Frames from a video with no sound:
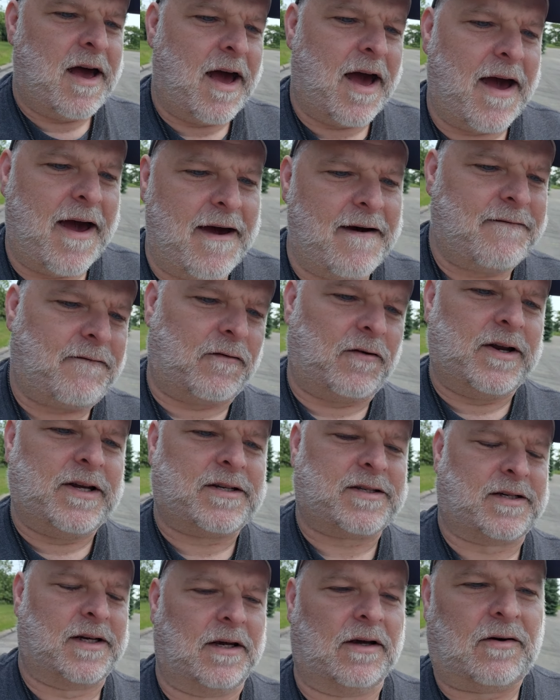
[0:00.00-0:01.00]
every
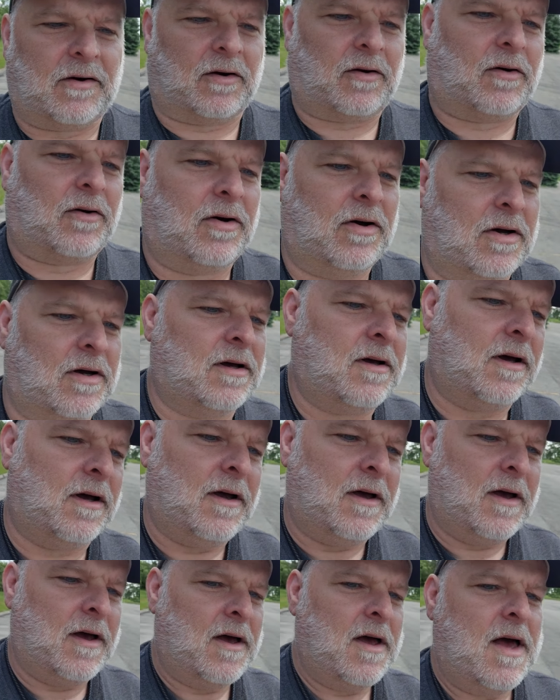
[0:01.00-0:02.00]
single
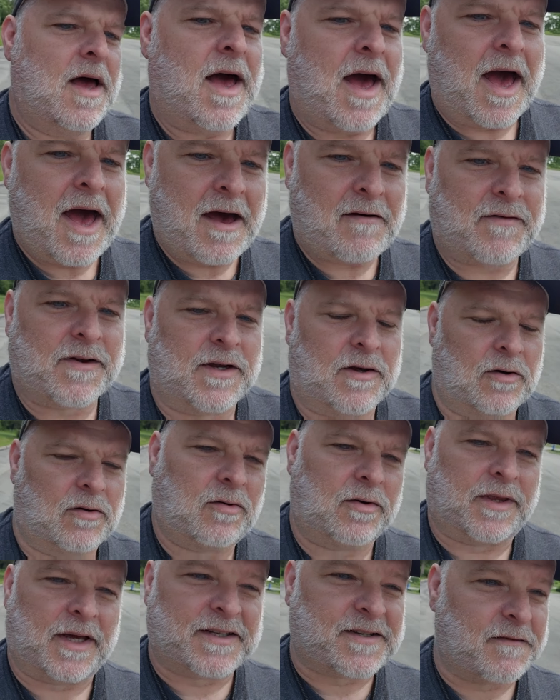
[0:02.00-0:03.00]
avenue
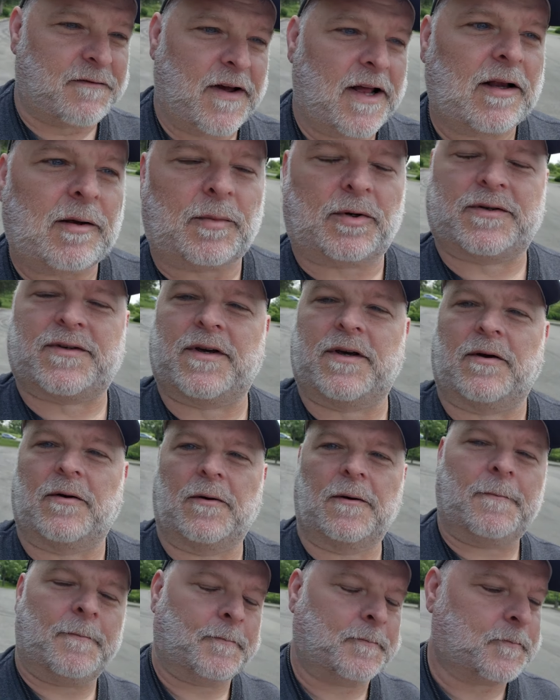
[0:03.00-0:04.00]
that's available to you.
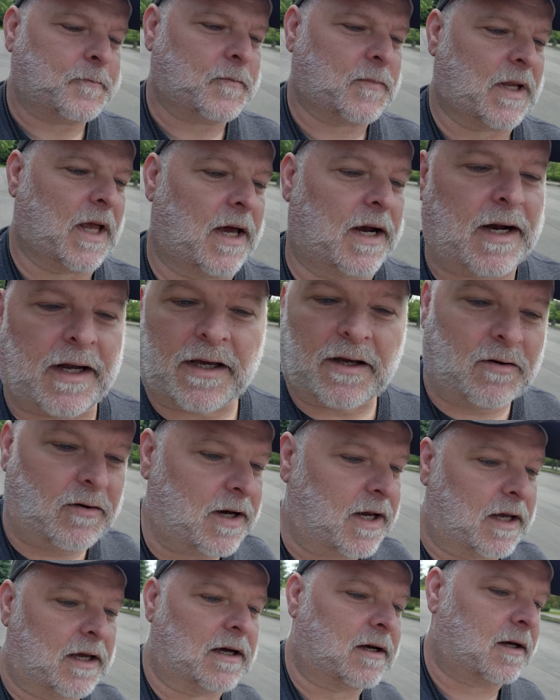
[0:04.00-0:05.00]
And I
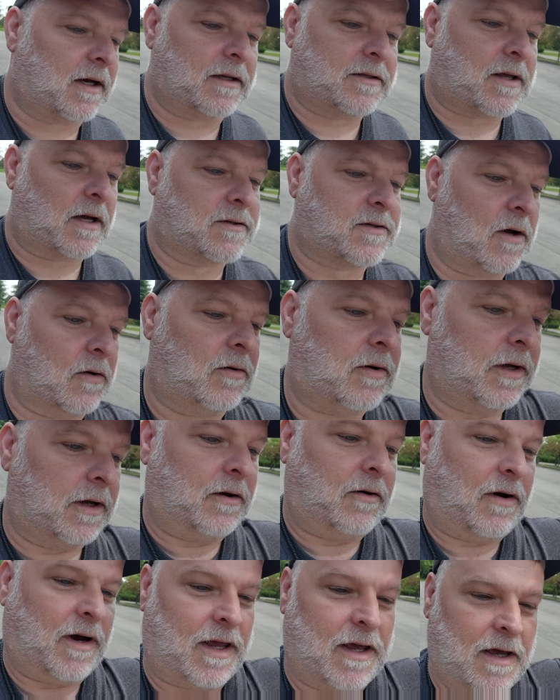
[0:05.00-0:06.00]
agree. I totally
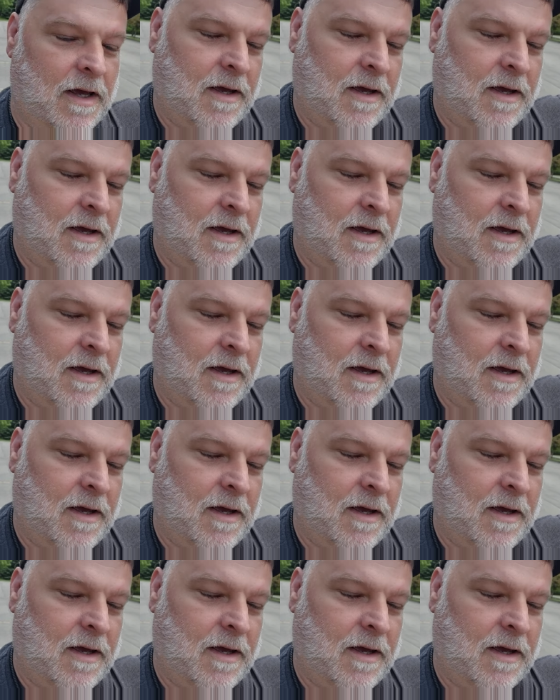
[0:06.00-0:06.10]
agree.